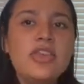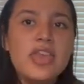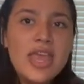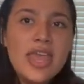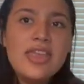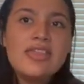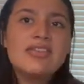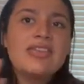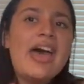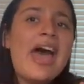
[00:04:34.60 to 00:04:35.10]

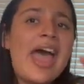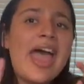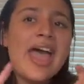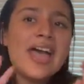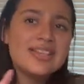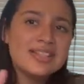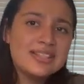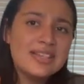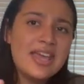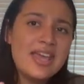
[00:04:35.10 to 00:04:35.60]
that
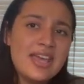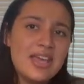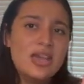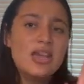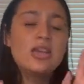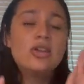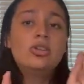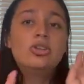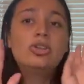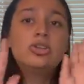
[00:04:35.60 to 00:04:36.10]
essay
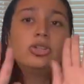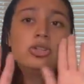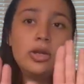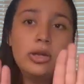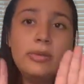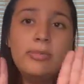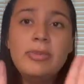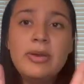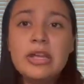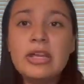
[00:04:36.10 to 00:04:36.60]

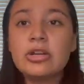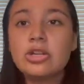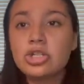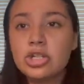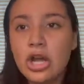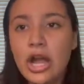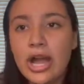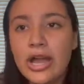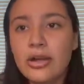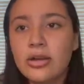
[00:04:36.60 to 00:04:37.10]
should be your
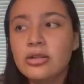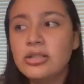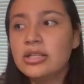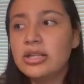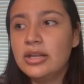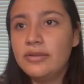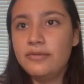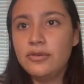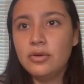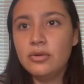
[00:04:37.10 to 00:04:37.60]
child.
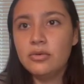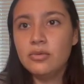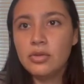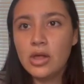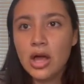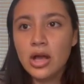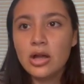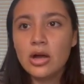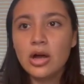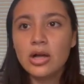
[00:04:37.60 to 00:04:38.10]
If you
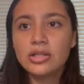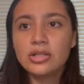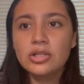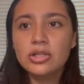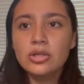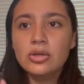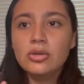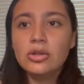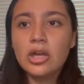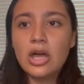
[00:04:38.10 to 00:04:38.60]
log on
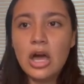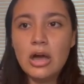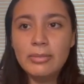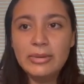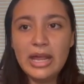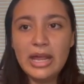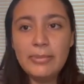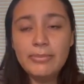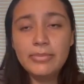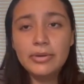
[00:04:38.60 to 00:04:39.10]
to the Common
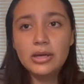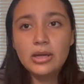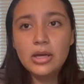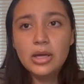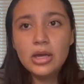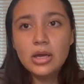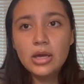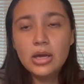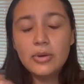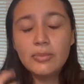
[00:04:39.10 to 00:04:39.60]
App,
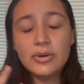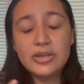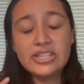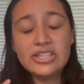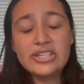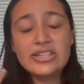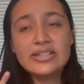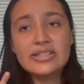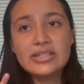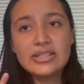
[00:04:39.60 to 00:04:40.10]
which
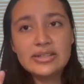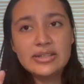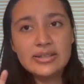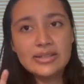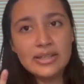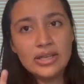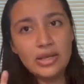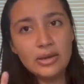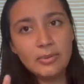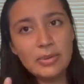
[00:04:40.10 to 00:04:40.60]
is
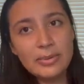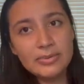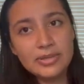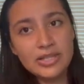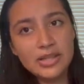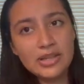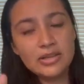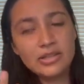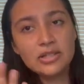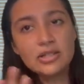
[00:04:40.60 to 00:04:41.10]
the website,
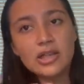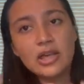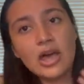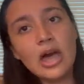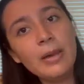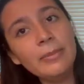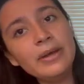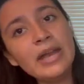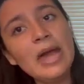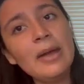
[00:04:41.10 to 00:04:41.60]
there's the
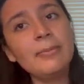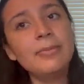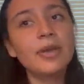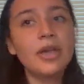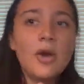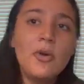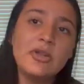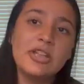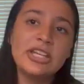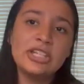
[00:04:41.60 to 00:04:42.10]
Common App, the
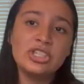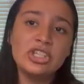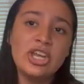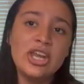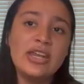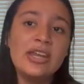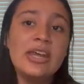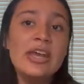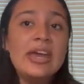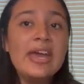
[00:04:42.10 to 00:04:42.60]

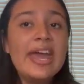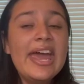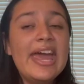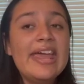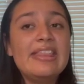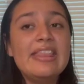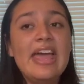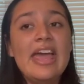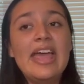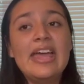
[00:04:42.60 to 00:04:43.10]
Coalition,
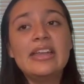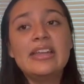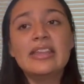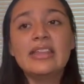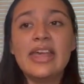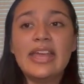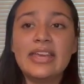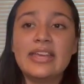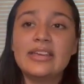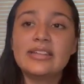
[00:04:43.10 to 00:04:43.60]
and then
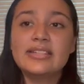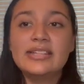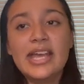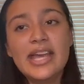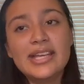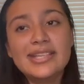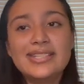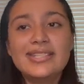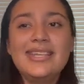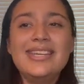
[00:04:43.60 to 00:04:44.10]
like
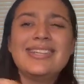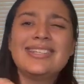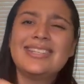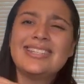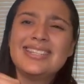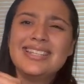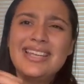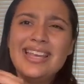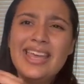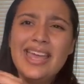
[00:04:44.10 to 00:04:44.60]

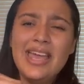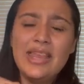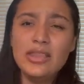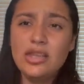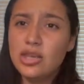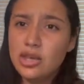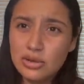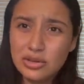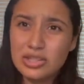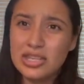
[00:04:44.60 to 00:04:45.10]
Texas and the
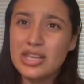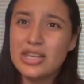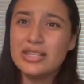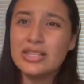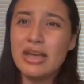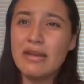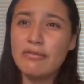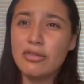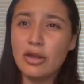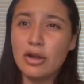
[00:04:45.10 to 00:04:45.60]
UCs
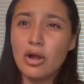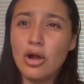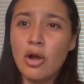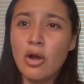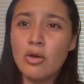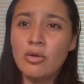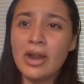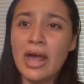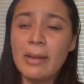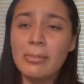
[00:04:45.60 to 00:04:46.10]
have their
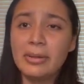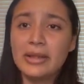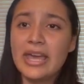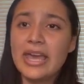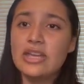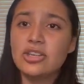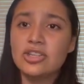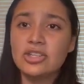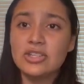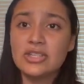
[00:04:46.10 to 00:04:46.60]
own
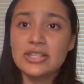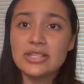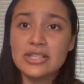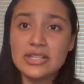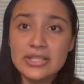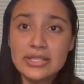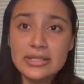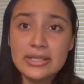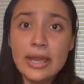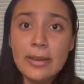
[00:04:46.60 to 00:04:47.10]
application
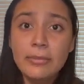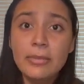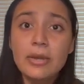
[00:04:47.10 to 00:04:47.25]
system.